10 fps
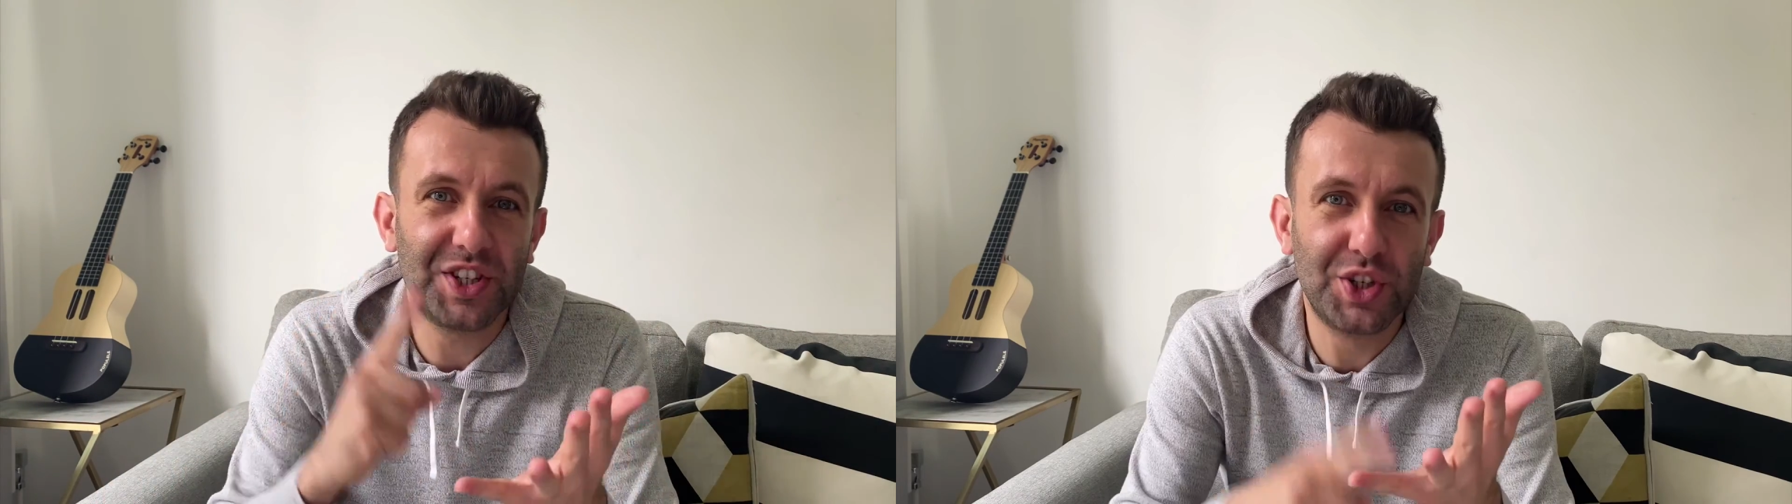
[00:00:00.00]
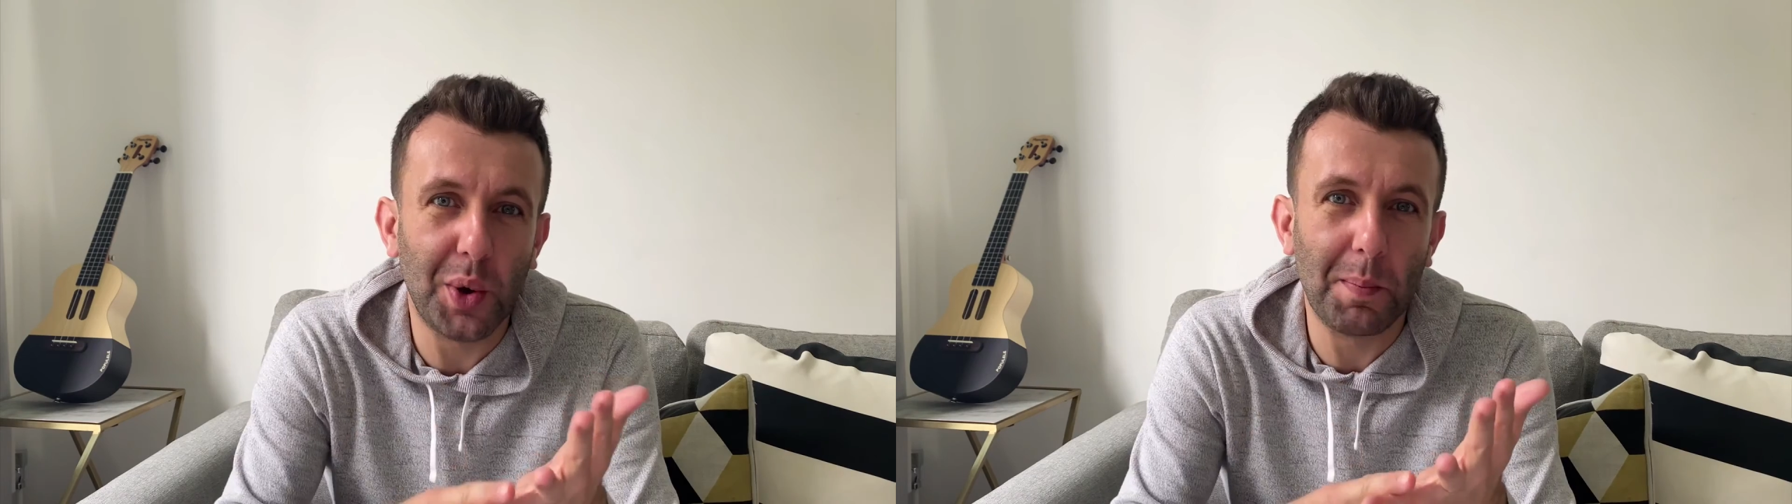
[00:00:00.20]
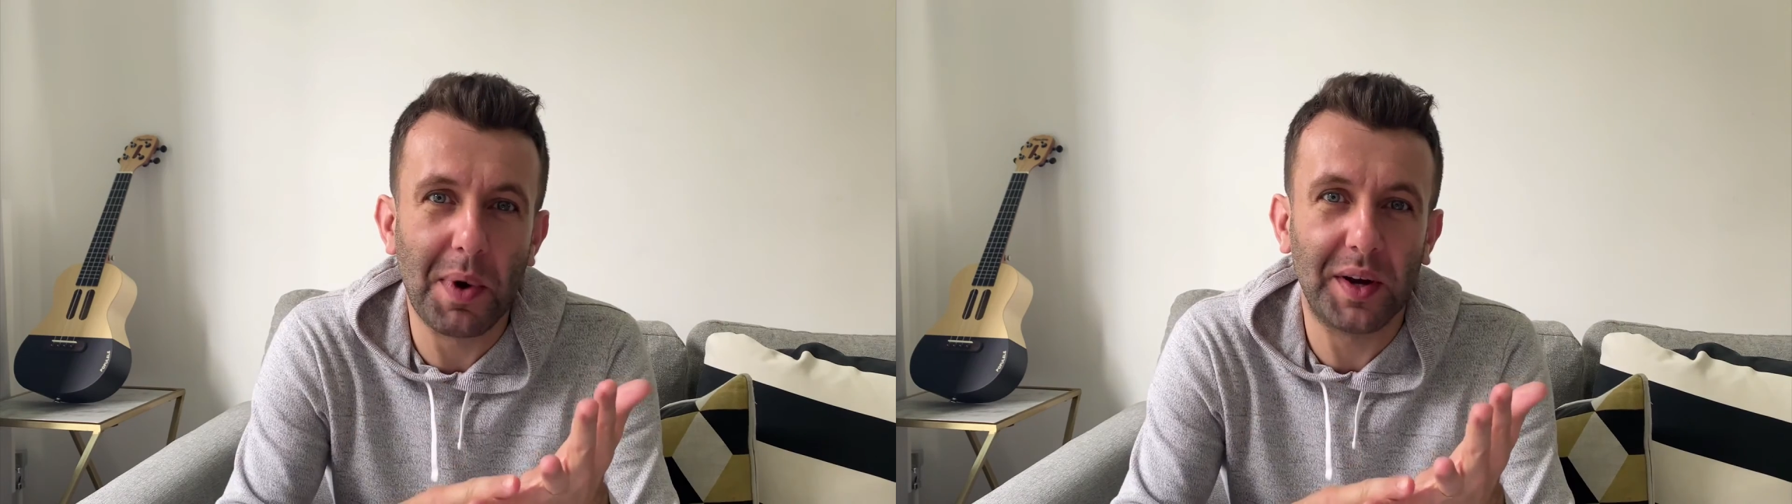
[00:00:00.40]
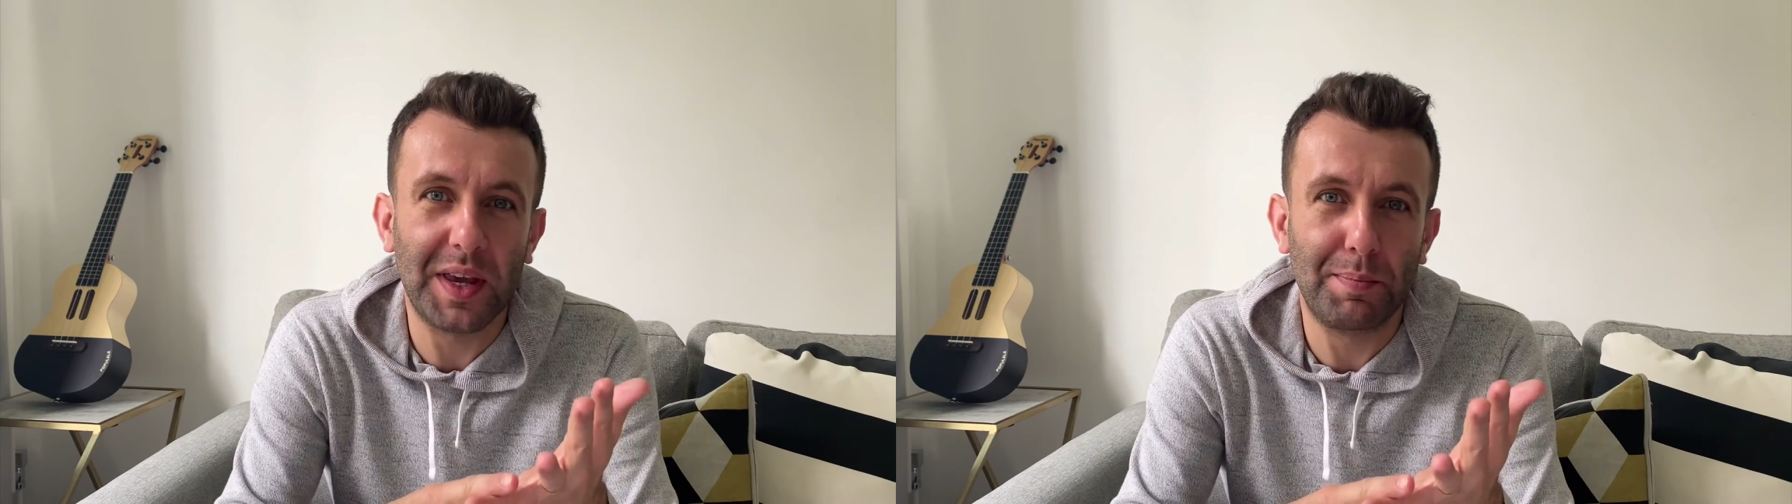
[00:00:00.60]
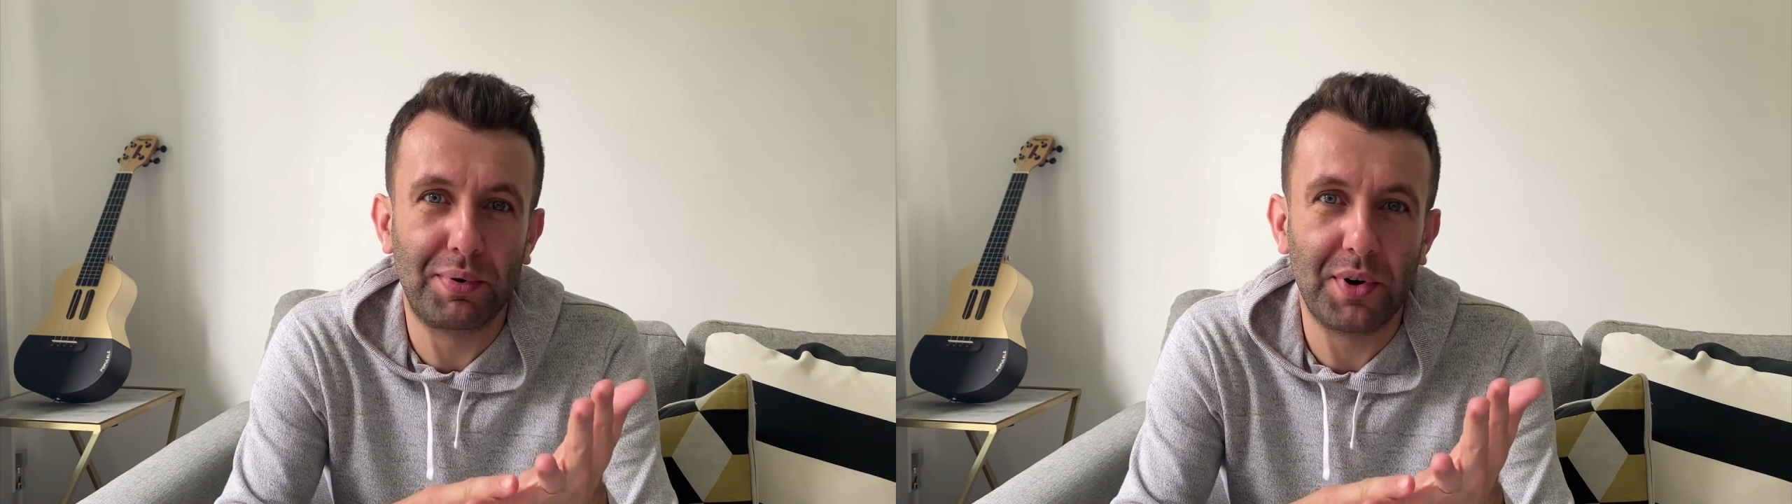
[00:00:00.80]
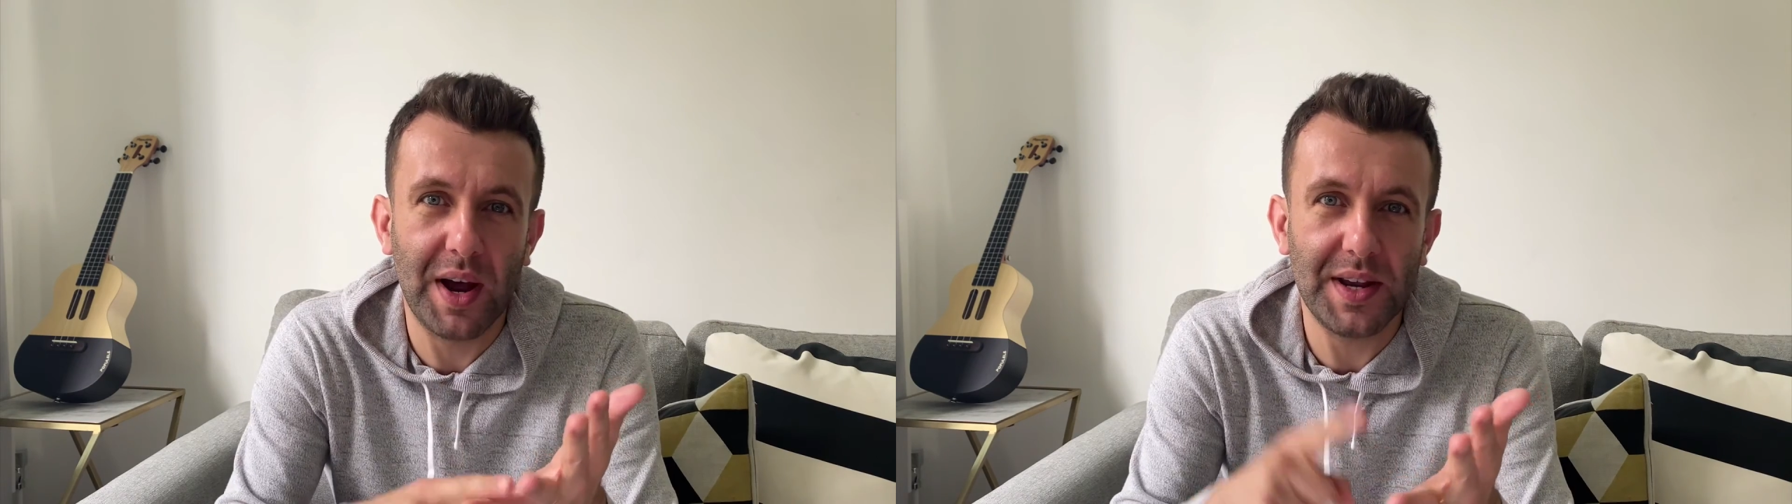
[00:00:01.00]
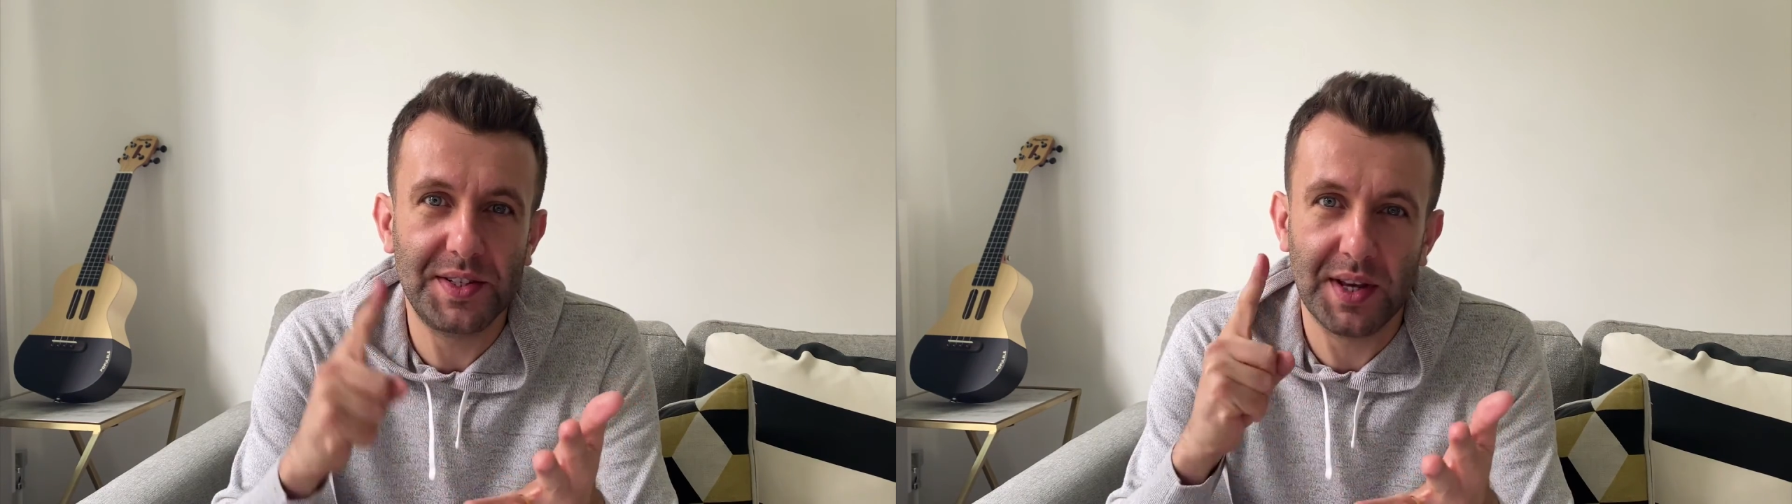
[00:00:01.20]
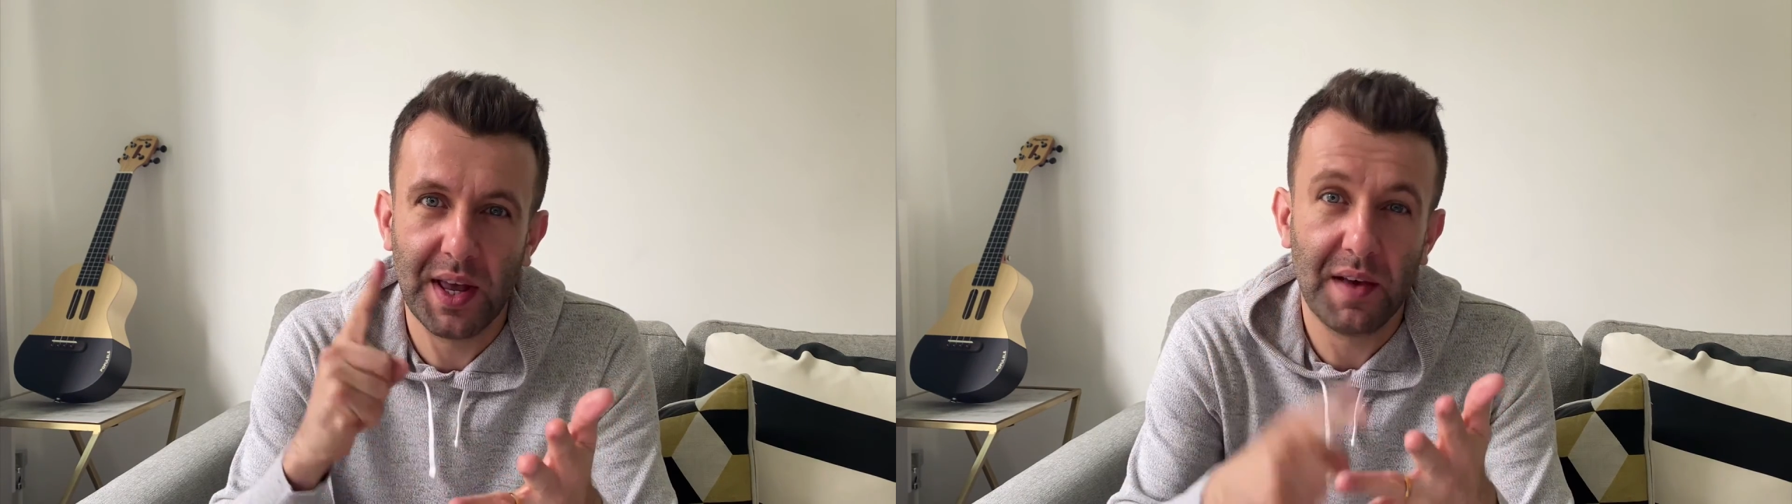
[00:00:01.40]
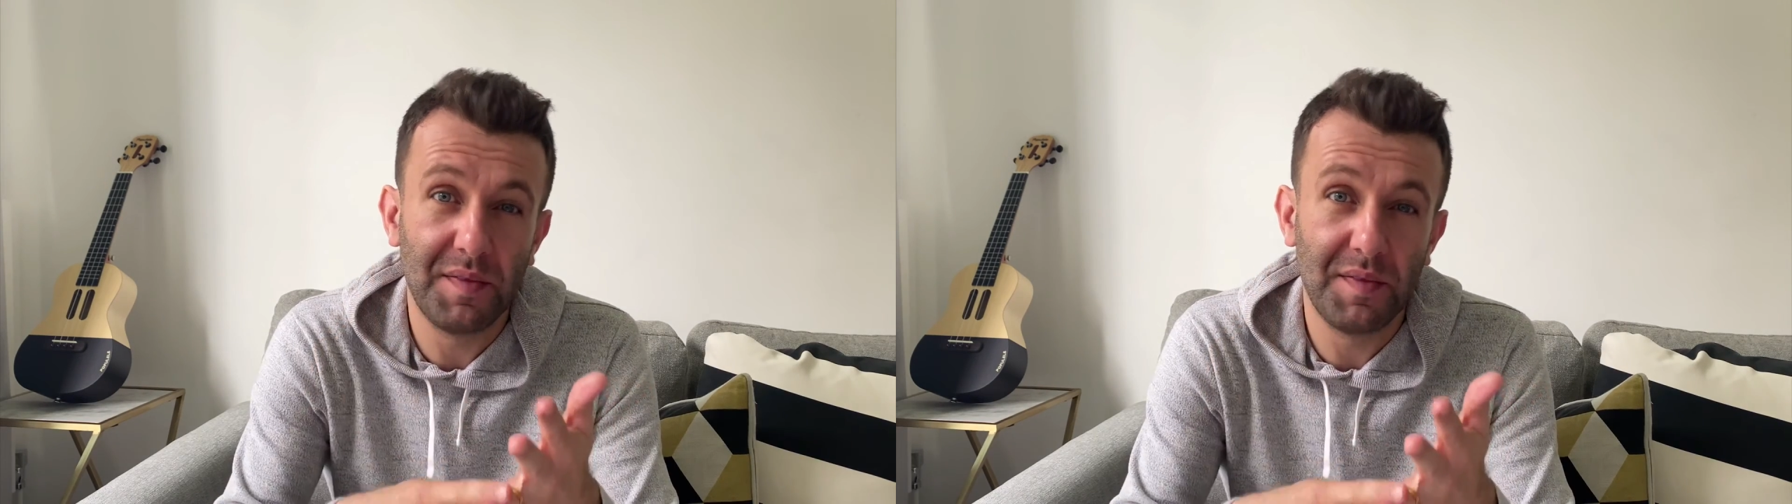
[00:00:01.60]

stock market price,